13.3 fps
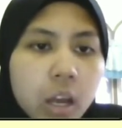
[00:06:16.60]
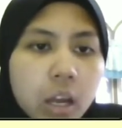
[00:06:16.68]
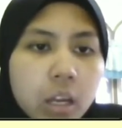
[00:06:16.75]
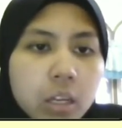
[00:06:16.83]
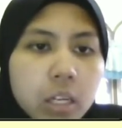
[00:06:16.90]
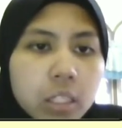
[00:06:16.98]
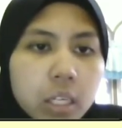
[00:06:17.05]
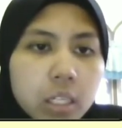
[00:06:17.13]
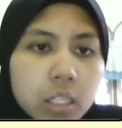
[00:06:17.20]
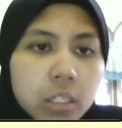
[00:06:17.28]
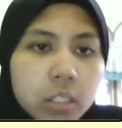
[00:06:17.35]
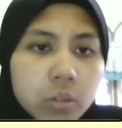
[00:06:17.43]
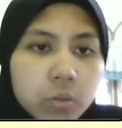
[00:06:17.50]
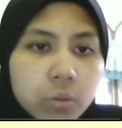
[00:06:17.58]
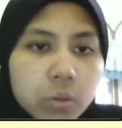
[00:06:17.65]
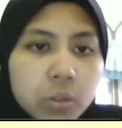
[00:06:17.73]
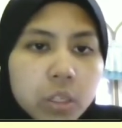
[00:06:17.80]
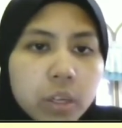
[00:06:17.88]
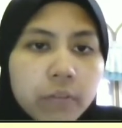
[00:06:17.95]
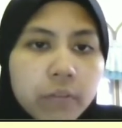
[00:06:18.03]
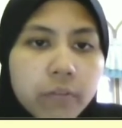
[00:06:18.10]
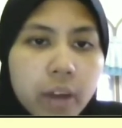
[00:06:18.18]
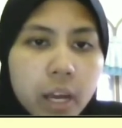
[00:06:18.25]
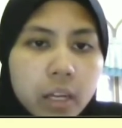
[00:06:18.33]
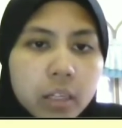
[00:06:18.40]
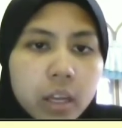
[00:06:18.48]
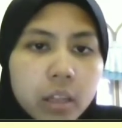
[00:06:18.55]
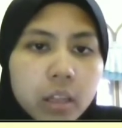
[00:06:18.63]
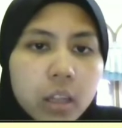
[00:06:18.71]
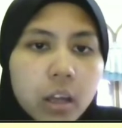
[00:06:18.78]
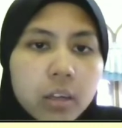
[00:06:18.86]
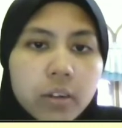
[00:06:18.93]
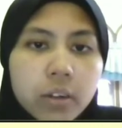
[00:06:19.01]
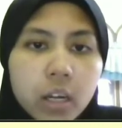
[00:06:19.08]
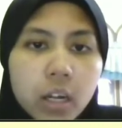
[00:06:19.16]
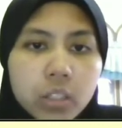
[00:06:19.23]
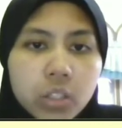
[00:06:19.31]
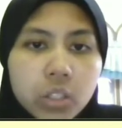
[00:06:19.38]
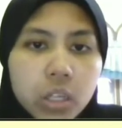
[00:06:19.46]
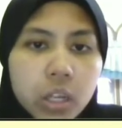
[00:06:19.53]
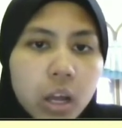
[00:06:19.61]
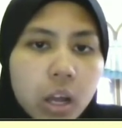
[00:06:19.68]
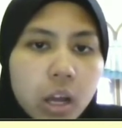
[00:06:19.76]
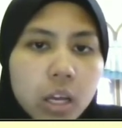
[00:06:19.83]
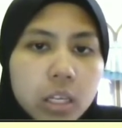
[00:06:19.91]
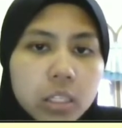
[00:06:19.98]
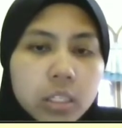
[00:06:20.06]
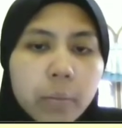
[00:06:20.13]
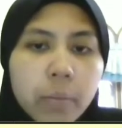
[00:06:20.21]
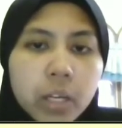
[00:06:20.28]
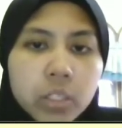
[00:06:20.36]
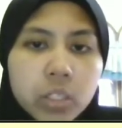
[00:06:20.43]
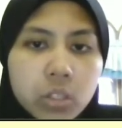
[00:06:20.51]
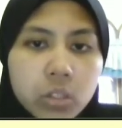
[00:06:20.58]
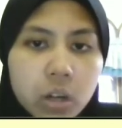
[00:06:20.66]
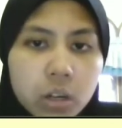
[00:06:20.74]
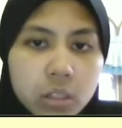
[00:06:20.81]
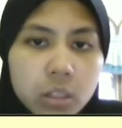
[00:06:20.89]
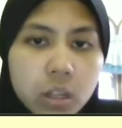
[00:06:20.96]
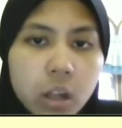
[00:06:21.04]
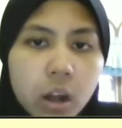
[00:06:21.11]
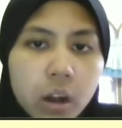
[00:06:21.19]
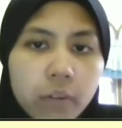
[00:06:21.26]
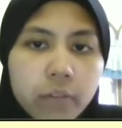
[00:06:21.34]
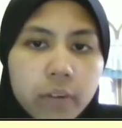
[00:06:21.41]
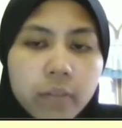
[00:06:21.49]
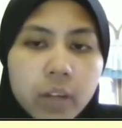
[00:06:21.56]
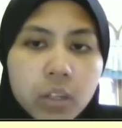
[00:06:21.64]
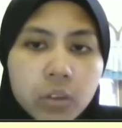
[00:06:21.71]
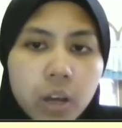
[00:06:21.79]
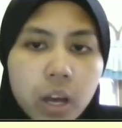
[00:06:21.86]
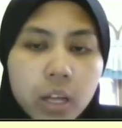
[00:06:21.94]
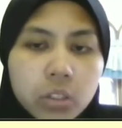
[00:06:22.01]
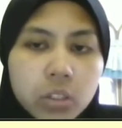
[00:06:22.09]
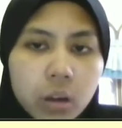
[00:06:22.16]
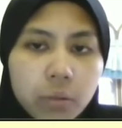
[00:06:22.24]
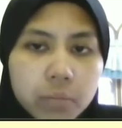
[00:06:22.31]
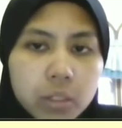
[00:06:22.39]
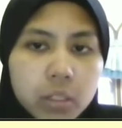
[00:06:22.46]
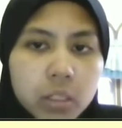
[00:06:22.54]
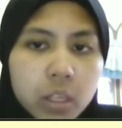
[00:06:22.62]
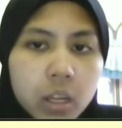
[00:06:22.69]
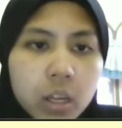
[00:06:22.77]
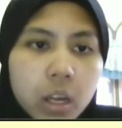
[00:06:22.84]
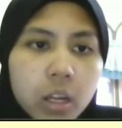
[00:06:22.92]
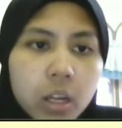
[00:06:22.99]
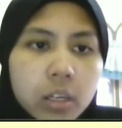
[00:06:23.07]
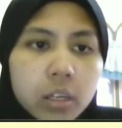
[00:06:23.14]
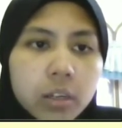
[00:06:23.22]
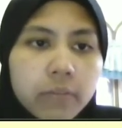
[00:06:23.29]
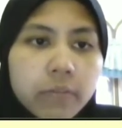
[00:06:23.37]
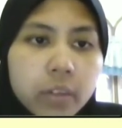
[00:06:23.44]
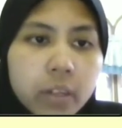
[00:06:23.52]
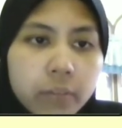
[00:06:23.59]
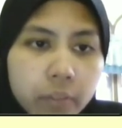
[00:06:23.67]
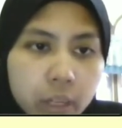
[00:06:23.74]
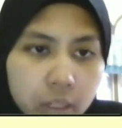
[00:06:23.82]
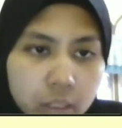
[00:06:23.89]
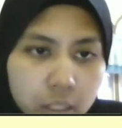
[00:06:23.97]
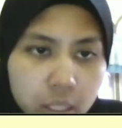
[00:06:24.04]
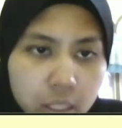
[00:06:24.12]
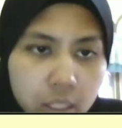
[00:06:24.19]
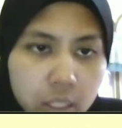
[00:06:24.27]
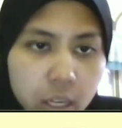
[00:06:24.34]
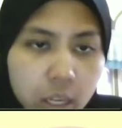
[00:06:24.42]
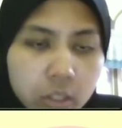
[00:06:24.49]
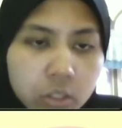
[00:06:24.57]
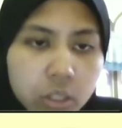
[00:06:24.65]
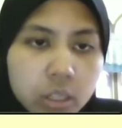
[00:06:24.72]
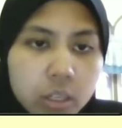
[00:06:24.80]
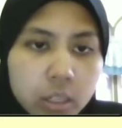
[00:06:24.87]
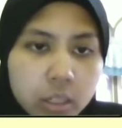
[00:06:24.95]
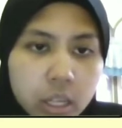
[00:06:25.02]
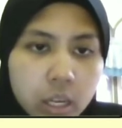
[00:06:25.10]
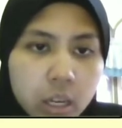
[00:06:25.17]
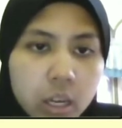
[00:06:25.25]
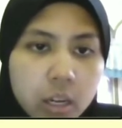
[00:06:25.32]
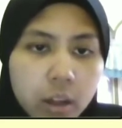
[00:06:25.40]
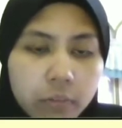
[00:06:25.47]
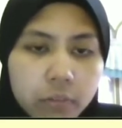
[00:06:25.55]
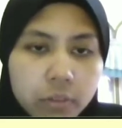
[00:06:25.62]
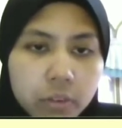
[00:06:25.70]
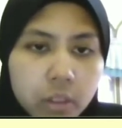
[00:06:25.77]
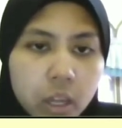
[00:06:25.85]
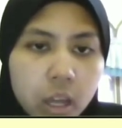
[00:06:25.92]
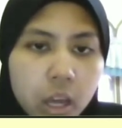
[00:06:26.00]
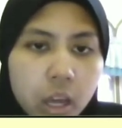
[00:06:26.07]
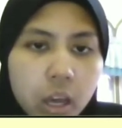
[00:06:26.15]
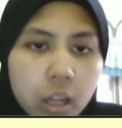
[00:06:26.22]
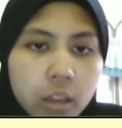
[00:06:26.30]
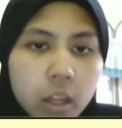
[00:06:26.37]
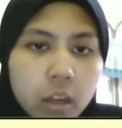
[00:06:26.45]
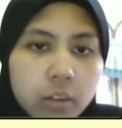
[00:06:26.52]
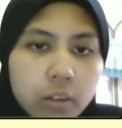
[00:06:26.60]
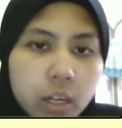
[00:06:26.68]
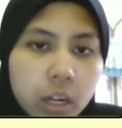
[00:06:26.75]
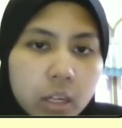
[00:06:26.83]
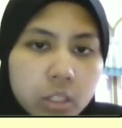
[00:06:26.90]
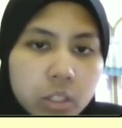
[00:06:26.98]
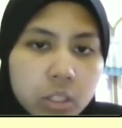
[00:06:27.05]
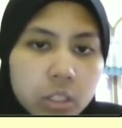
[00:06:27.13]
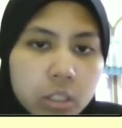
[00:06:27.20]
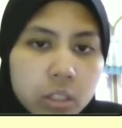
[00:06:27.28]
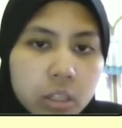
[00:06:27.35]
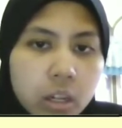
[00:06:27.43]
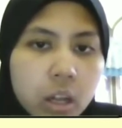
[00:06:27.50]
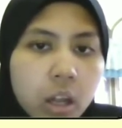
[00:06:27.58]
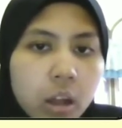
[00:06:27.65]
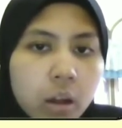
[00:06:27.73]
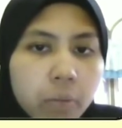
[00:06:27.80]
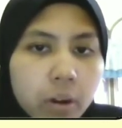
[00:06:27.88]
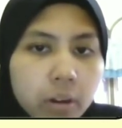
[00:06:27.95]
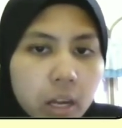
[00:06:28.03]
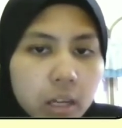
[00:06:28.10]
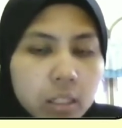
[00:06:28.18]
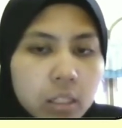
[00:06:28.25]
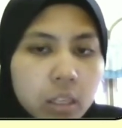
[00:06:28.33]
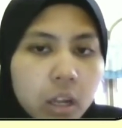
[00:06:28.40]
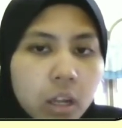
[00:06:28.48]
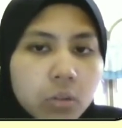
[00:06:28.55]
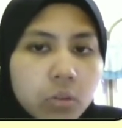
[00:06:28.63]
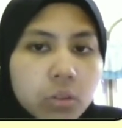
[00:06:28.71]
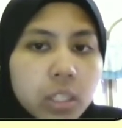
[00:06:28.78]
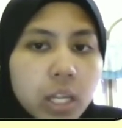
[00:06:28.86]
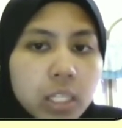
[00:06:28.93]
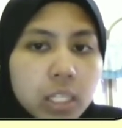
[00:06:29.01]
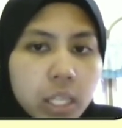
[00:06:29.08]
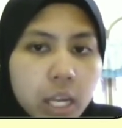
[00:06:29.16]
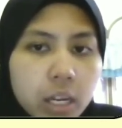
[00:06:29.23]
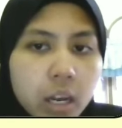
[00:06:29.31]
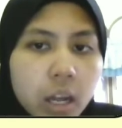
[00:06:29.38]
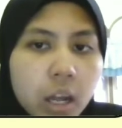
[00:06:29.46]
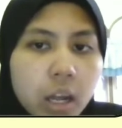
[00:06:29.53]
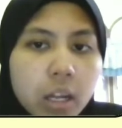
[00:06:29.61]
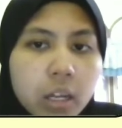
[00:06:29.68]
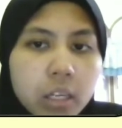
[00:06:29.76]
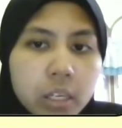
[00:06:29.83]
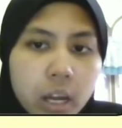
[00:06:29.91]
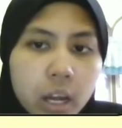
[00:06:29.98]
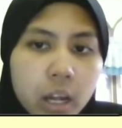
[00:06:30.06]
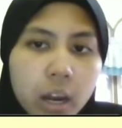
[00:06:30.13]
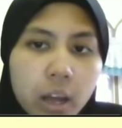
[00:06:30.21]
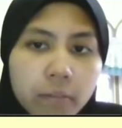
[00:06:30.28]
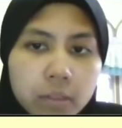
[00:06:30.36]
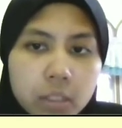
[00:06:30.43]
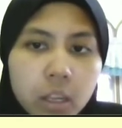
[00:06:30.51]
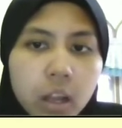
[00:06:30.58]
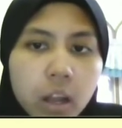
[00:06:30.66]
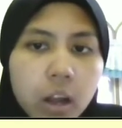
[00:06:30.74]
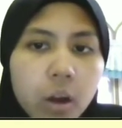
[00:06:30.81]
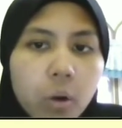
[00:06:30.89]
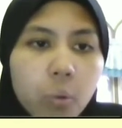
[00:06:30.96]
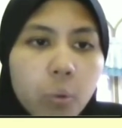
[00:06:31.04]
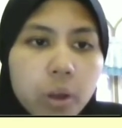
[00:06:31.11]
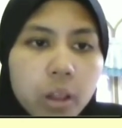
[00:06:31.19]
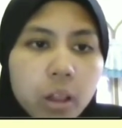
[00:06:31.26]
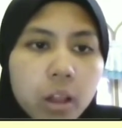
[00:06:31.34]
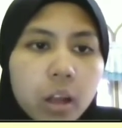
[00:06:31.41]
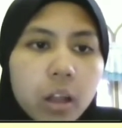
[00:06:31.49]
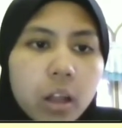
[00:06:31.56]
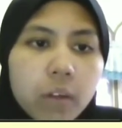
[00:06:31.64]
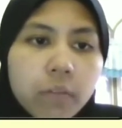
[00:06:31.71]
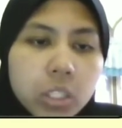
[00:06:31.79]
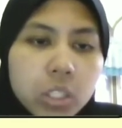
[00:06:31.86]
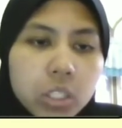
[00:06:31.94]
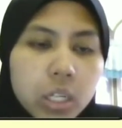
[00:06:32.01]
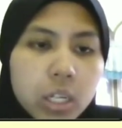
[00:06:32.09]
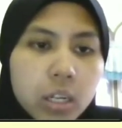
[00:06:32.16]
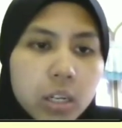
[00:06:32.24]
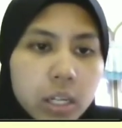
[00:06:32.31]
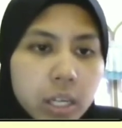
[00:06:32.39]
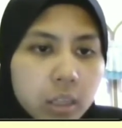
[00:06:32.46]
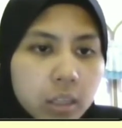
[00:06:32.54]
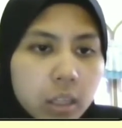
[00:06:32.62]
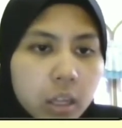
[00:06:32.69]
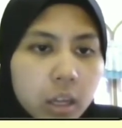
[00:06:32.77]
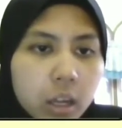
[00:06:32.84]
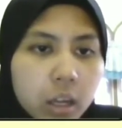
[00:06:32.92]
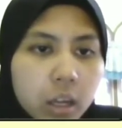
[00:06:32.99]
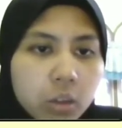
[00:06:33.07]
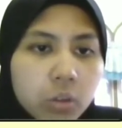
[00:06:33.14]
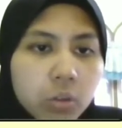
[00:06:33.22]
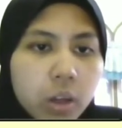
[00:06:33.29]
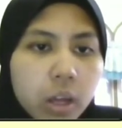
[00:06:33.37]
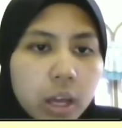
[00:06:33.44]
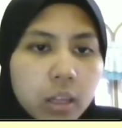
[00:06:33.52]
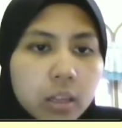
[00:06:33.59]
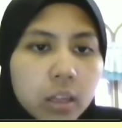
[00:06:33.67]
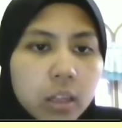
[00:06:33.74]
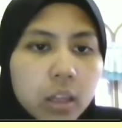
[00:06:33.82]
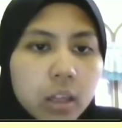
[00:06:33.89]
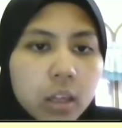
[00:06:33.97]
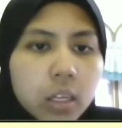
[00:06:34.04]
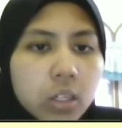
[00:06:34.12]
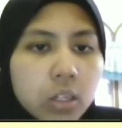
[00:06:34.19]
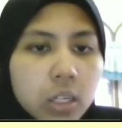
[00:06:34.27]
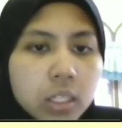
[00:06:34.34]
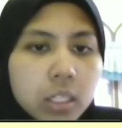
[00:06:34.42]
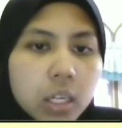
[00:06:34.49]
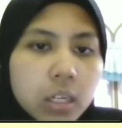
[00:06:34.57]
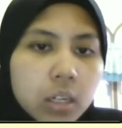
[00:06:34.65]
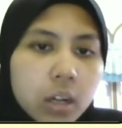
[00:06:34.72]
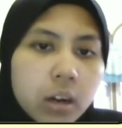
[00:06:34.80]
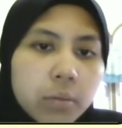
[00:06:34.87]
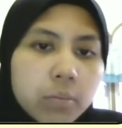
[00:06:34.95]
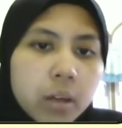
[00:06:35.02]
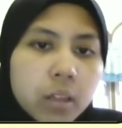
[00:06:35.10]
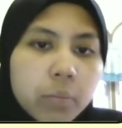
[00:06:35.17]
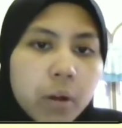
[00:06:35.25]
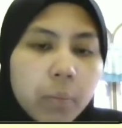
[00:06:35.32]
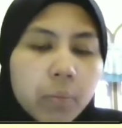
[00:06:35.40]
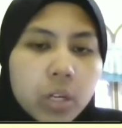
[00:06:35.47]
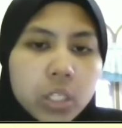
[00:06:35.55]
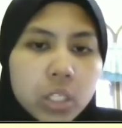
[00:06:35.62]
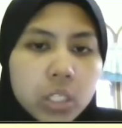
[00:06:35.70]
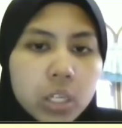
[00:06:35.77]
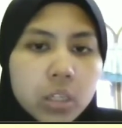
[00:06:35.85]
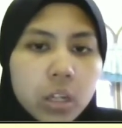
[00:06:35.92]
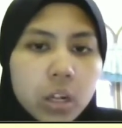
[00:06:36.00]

This is due to the fact that agriculture is the major source of revenue and jobs. The difficulties in generating enough food and agricultural products to sustain their lives will eventually lead to an increase in the urban population.